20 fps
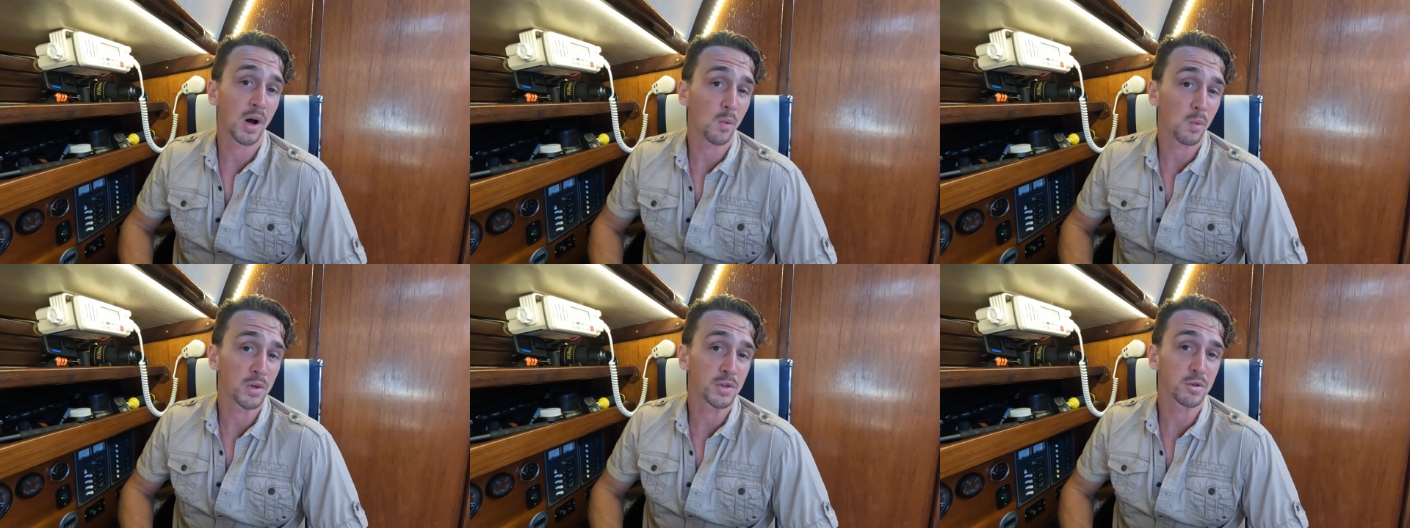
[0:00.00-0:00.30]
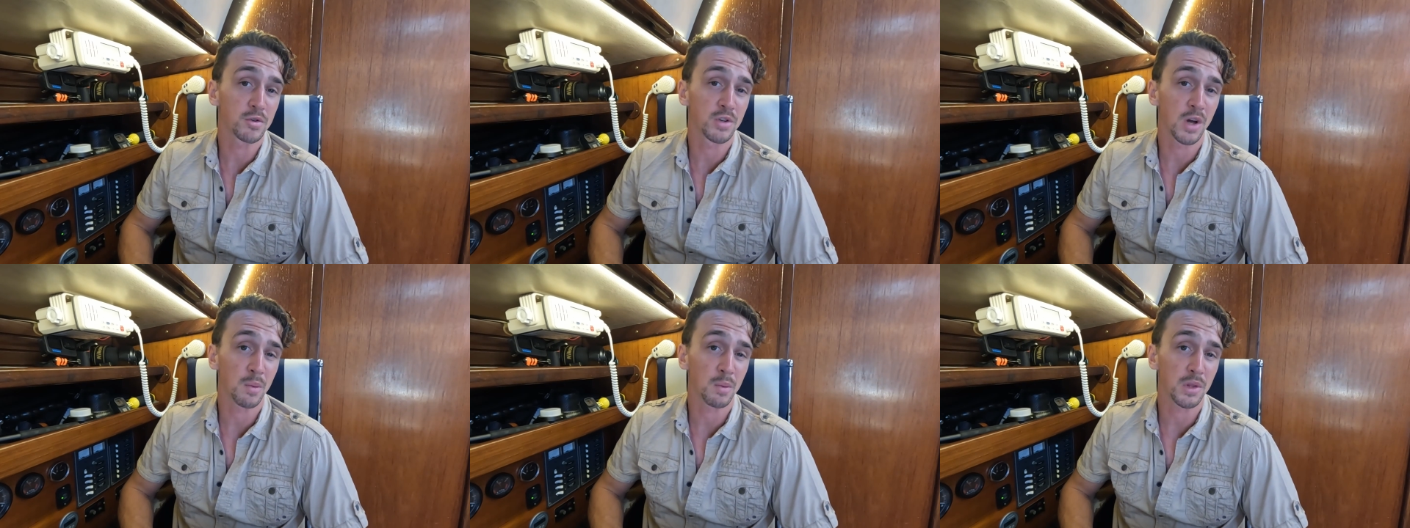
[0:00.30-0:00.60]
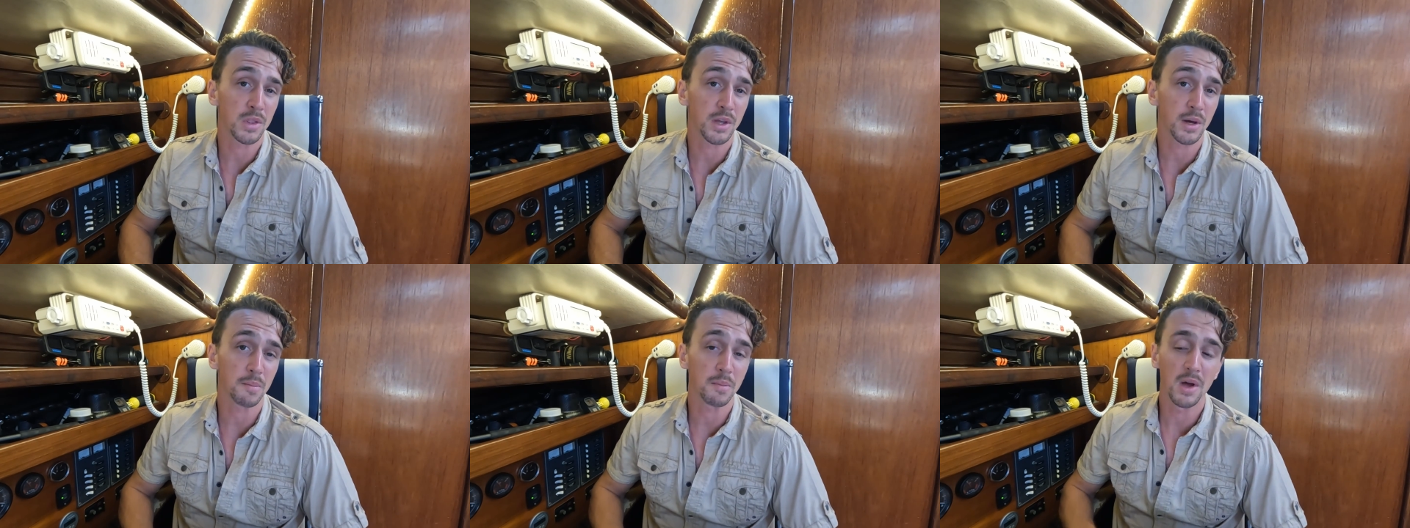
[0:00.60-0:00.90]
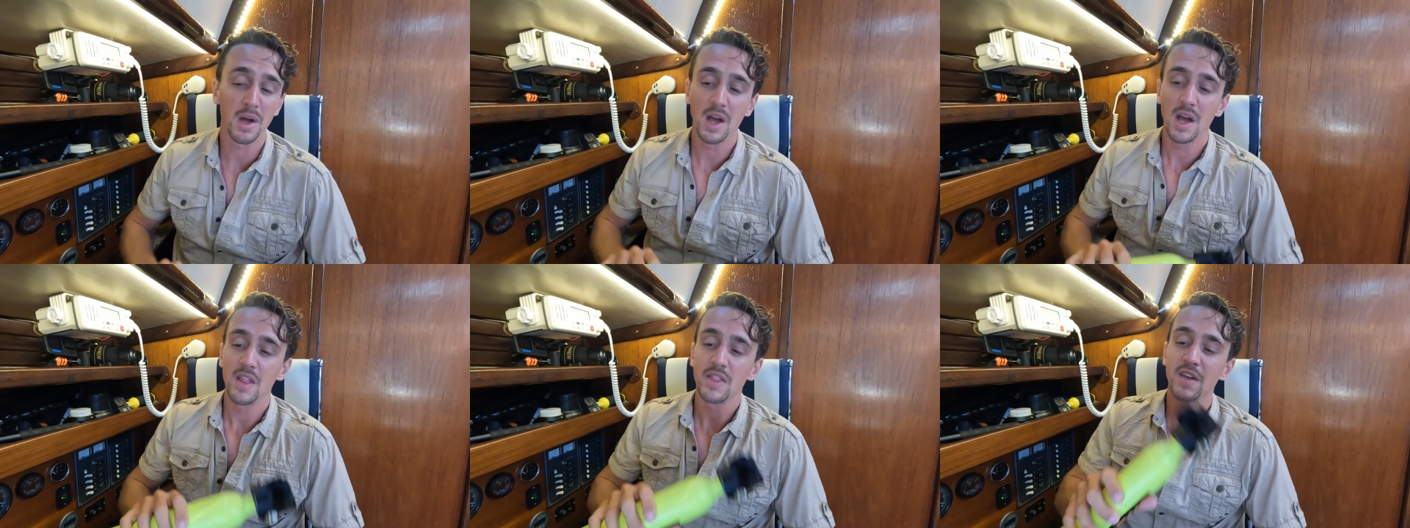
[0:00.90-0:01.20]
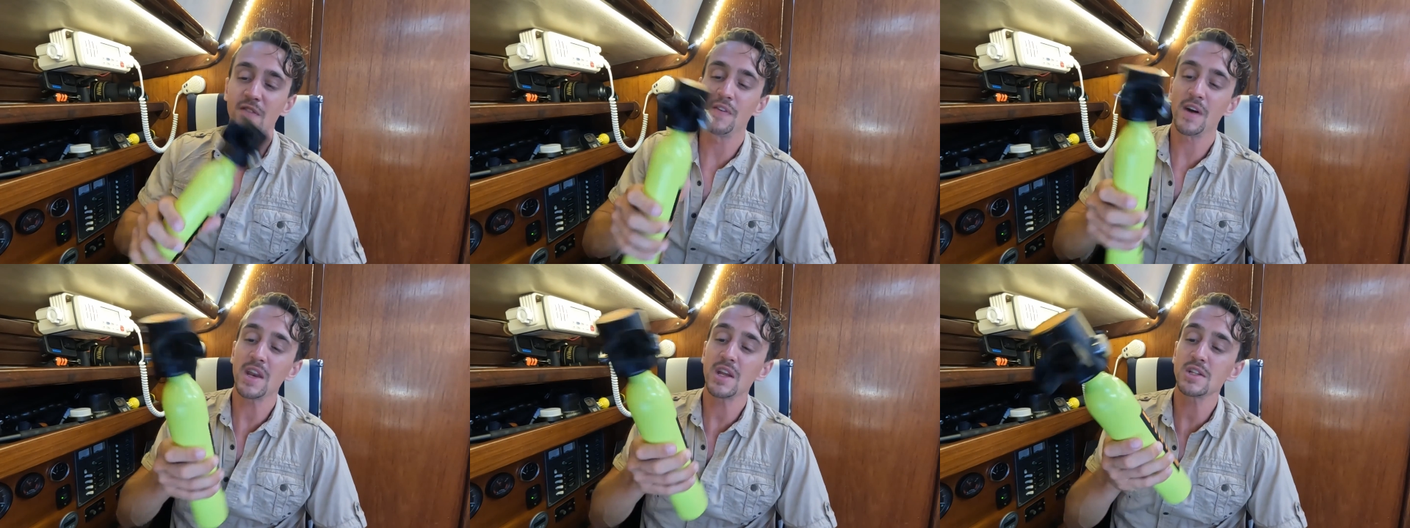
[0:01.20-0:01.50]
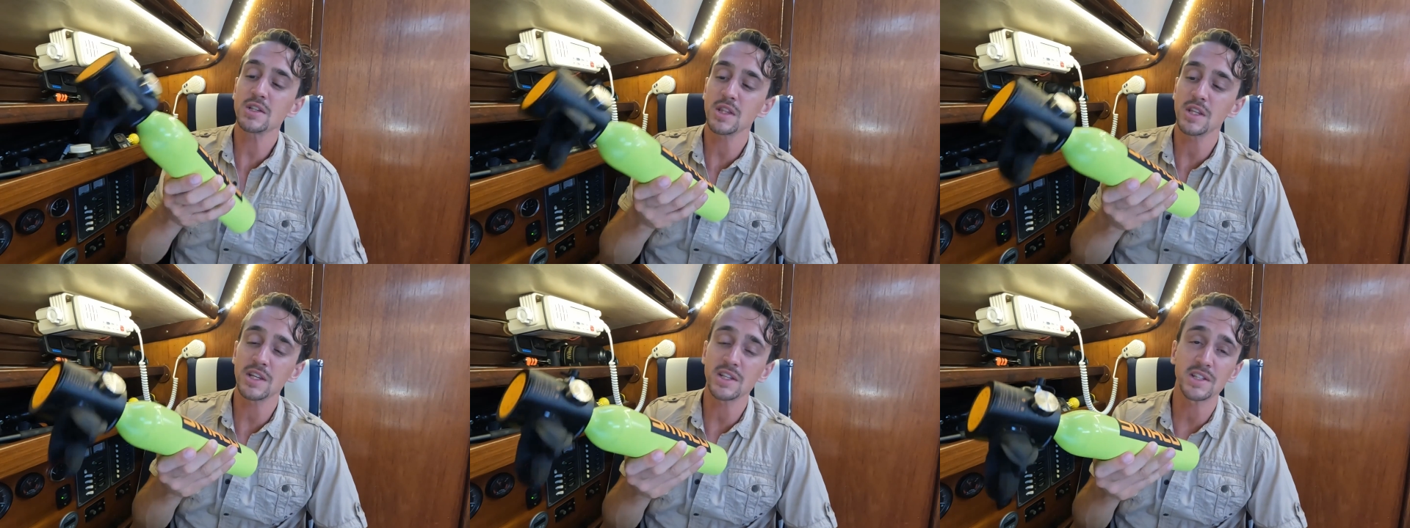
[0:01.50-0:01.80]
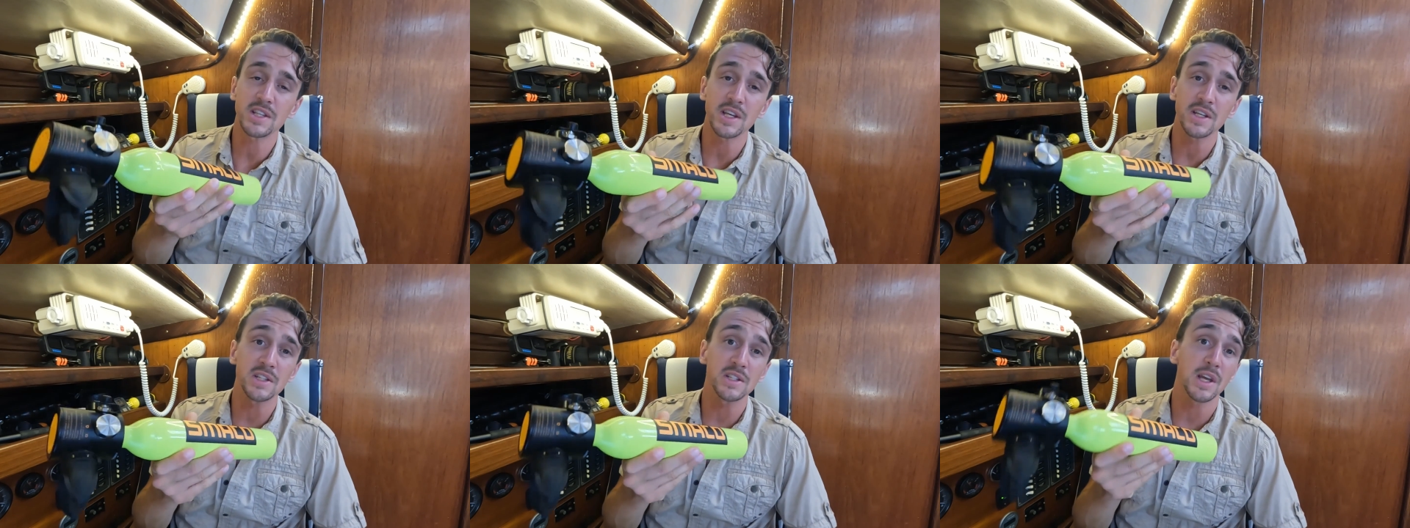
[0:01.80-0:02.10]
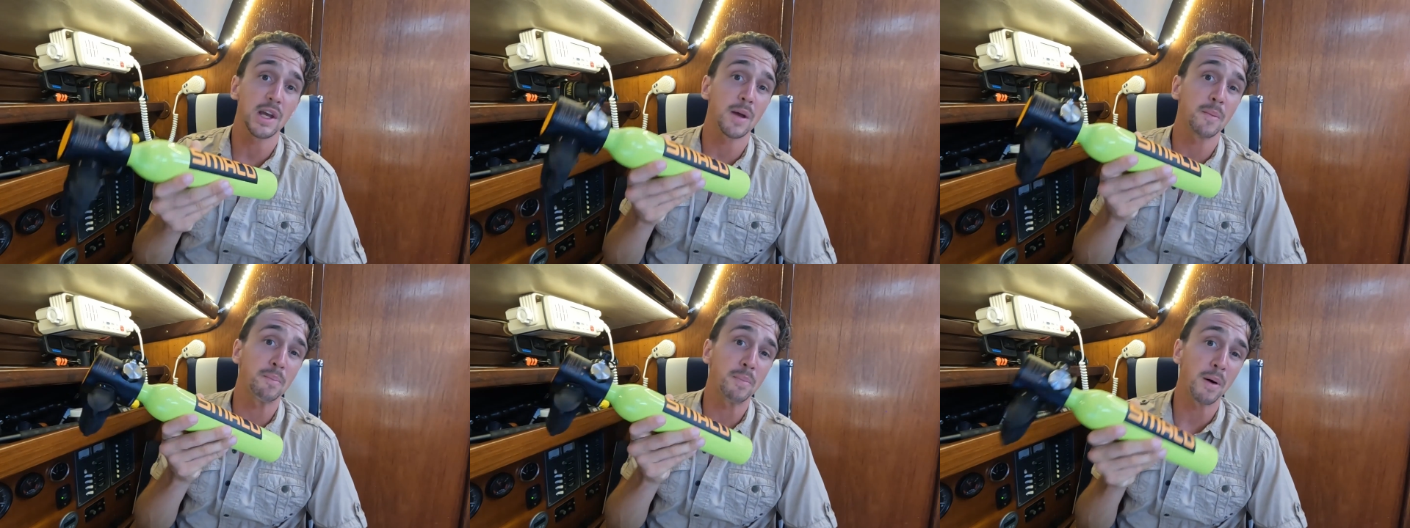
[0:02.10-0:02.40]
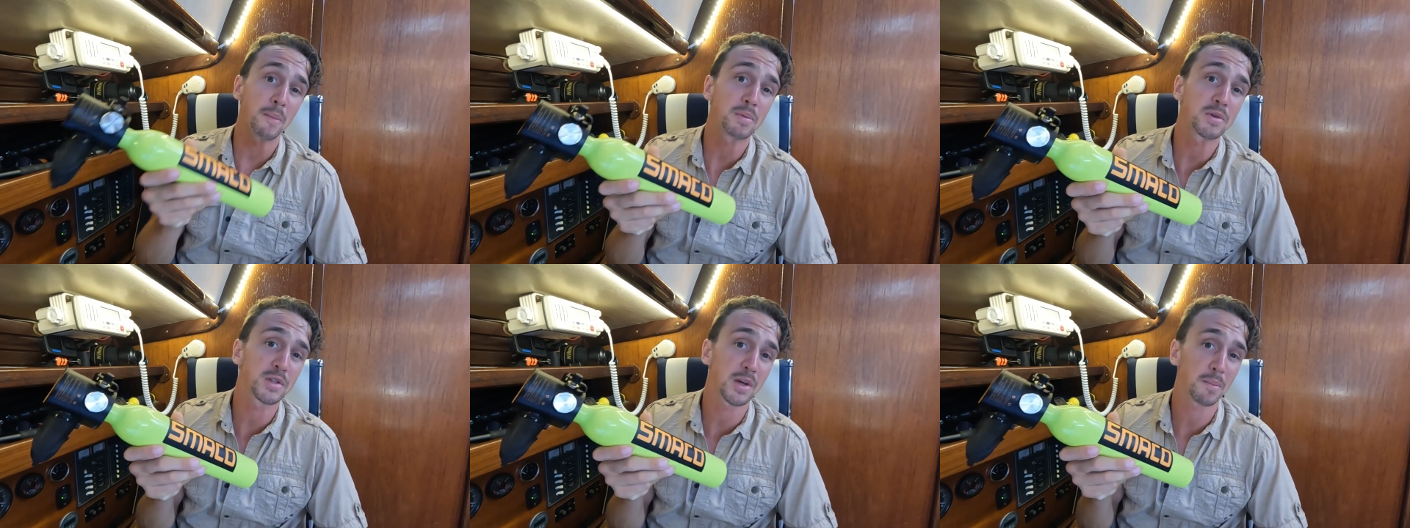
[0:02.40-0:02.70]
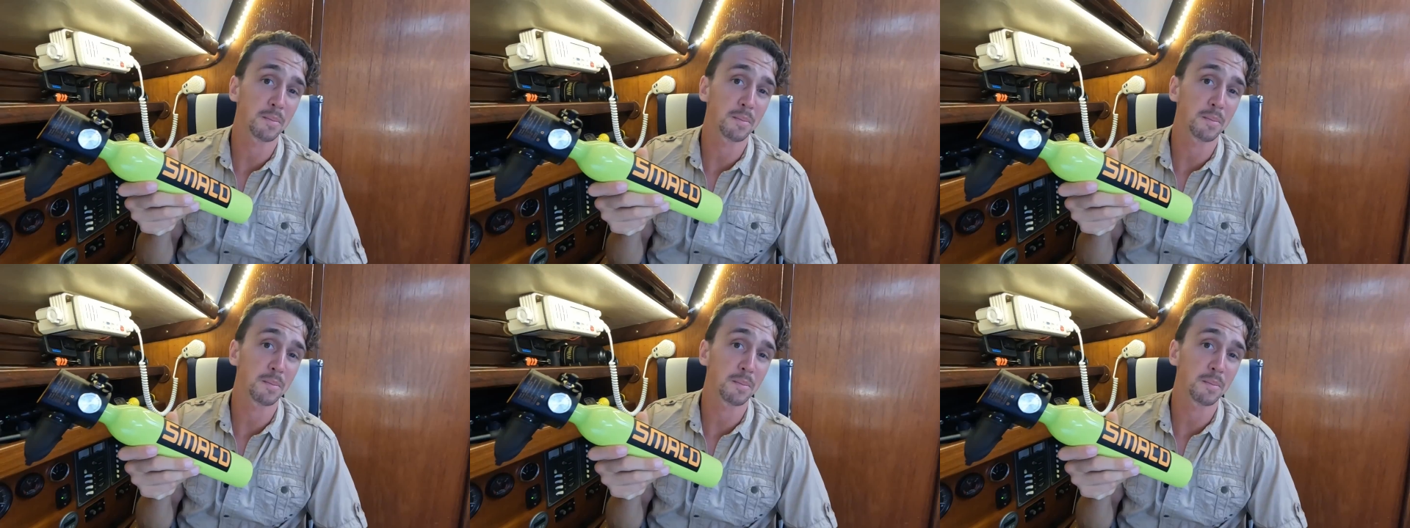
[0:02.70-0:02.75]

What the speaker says: once you're done with them. The advantage of these things is I can pump this